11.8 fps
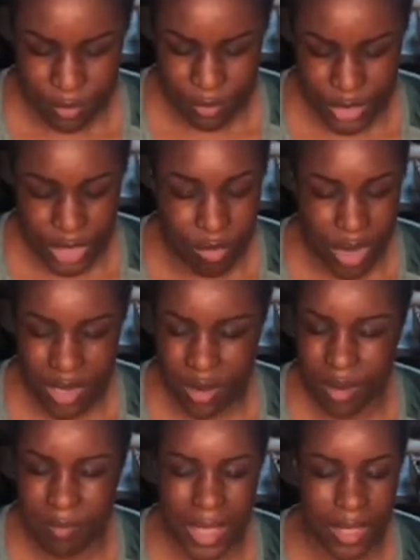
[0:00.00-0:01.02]
Surrender
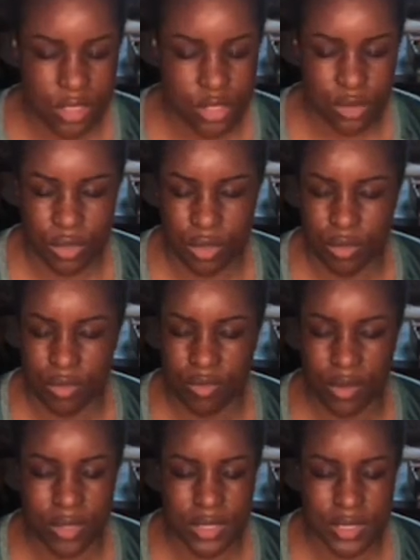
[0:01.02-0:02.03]
it back into the
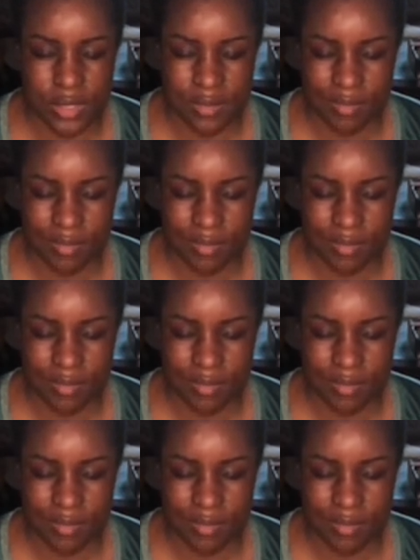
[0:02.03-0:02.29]
universe.